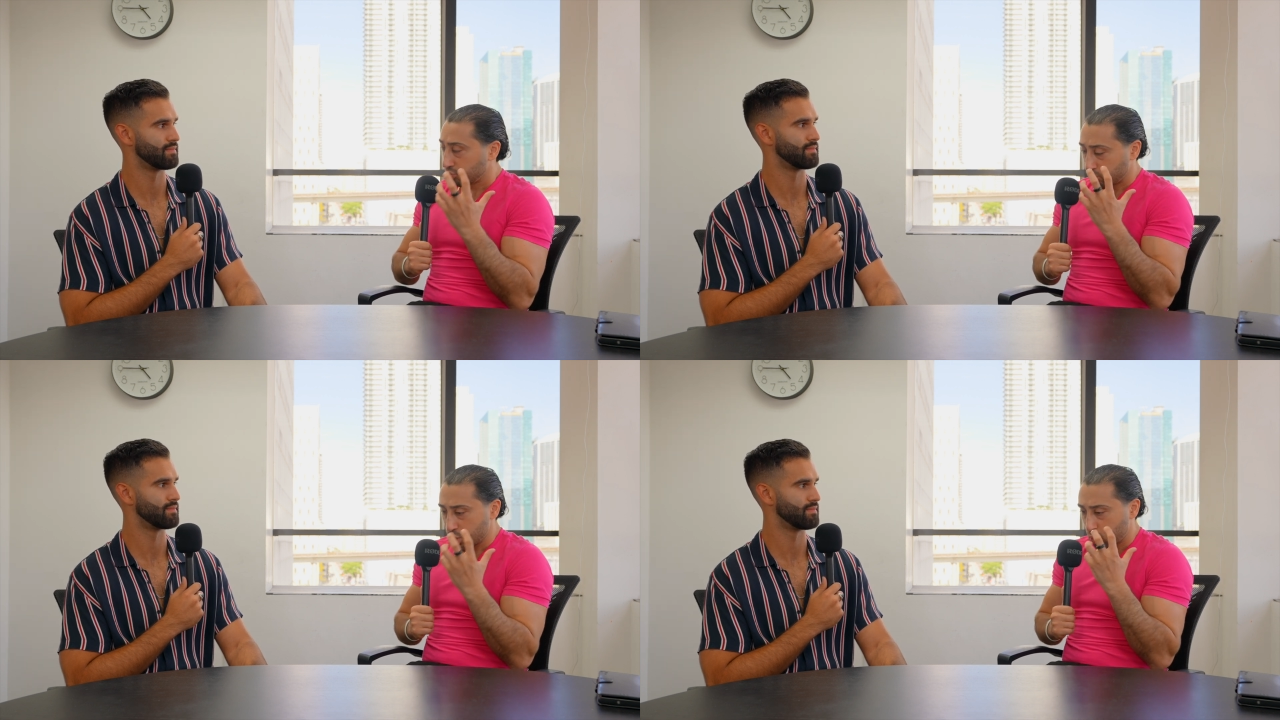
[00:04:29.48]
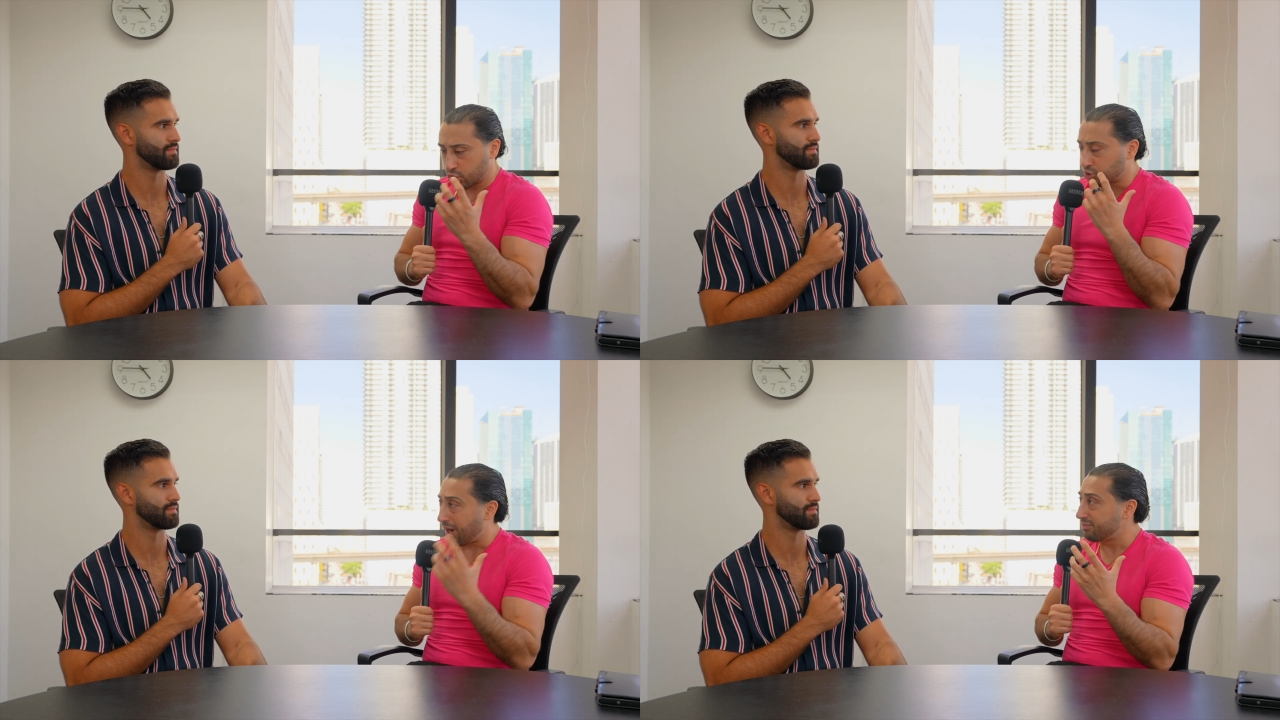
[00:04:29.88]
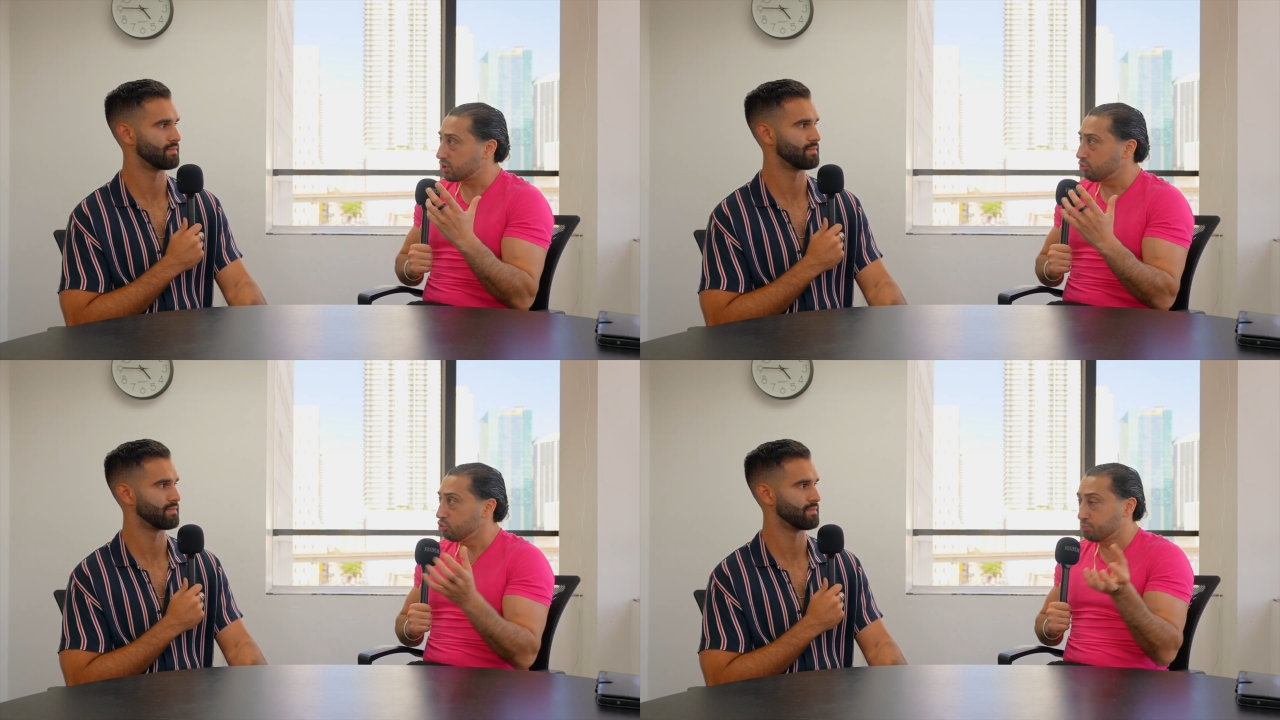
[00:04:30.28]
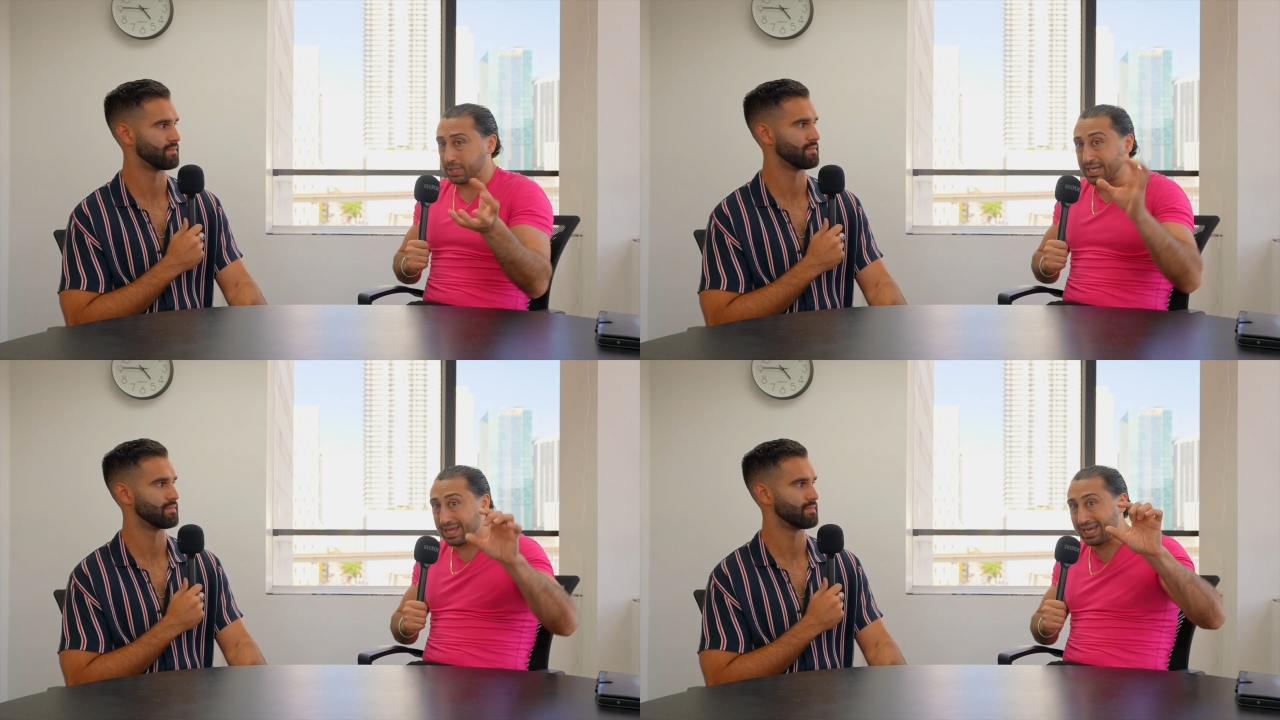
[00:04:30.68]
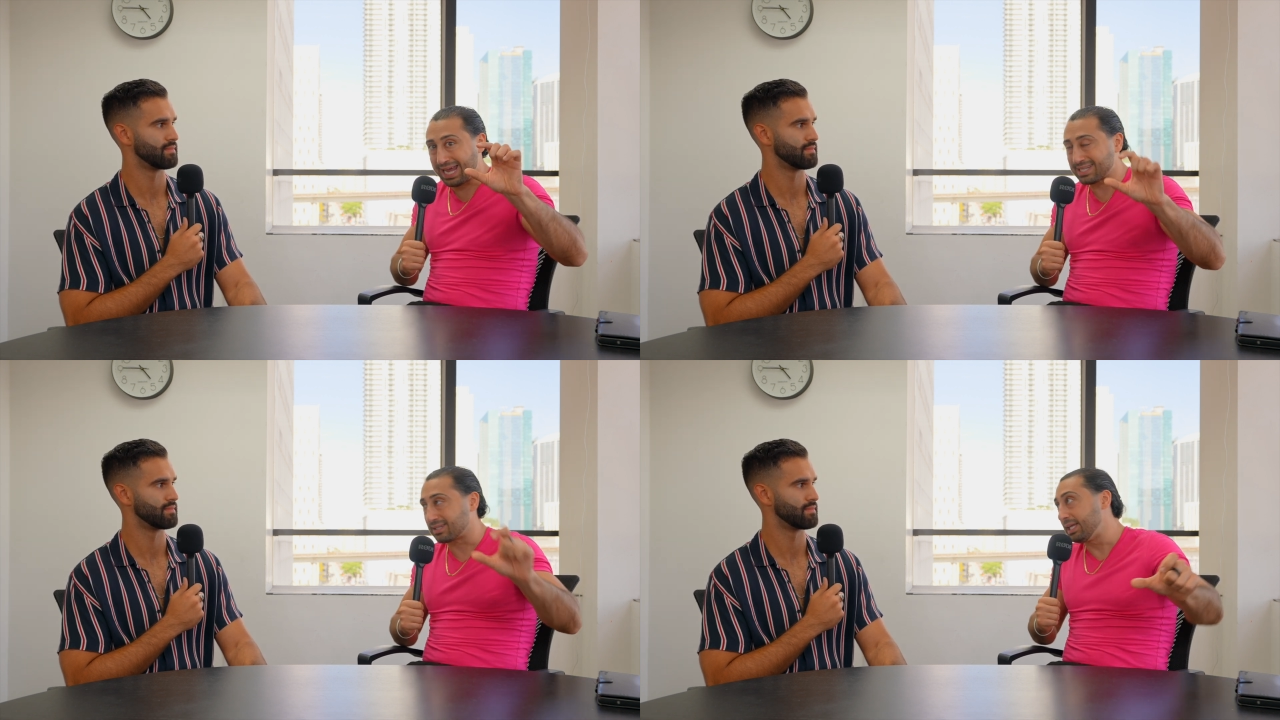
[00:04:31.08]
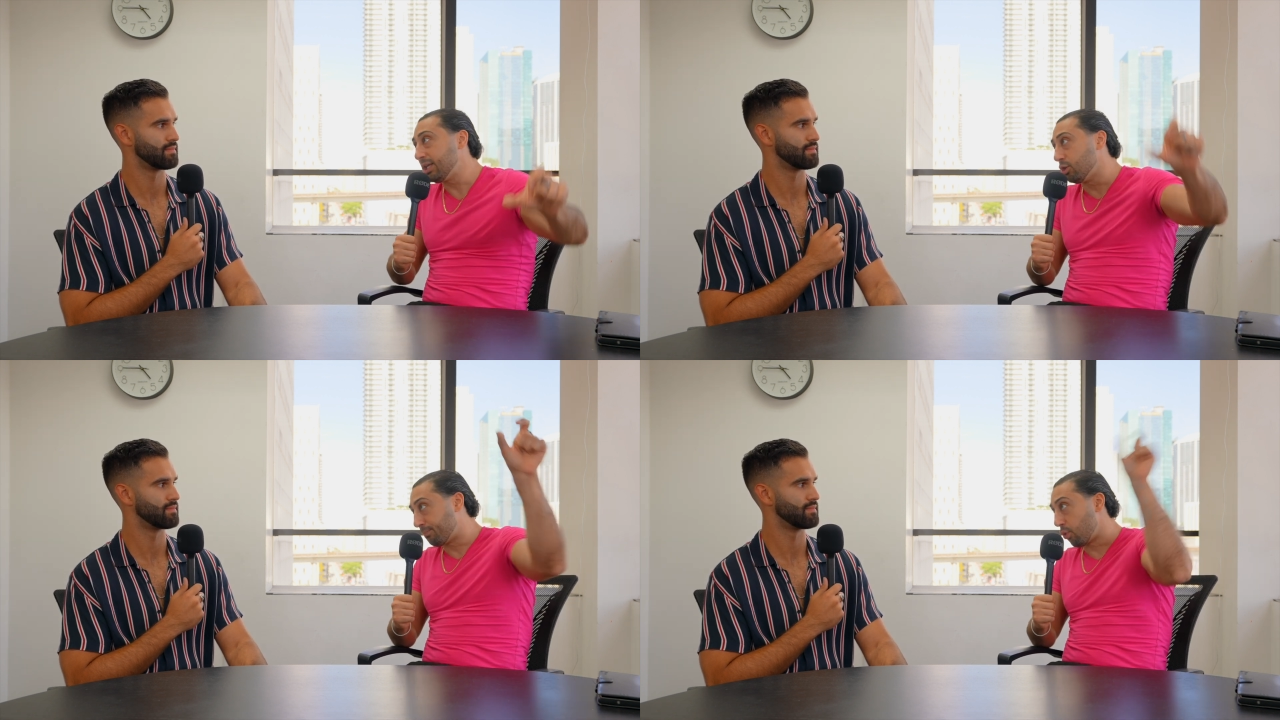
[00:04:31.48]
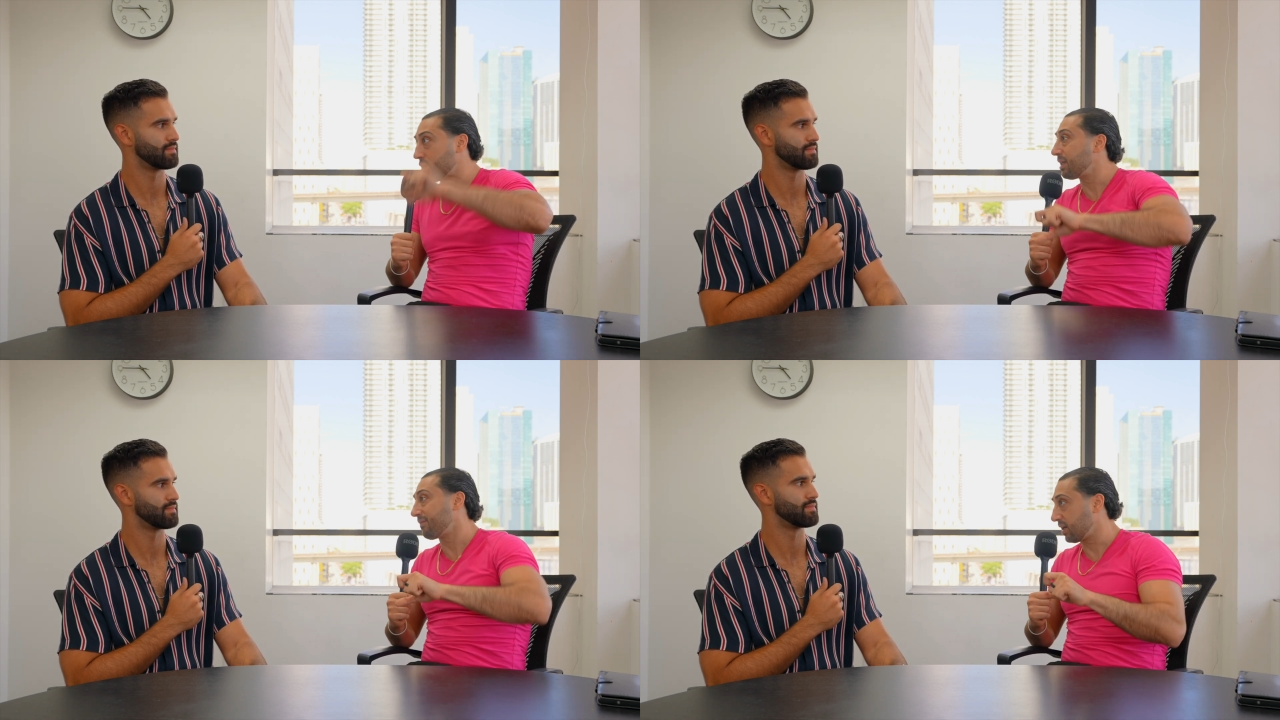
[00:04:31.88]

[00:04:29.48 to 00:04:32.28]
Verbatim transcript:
Speaker 1: what, what drives you, you take that gasoline and you pour it on that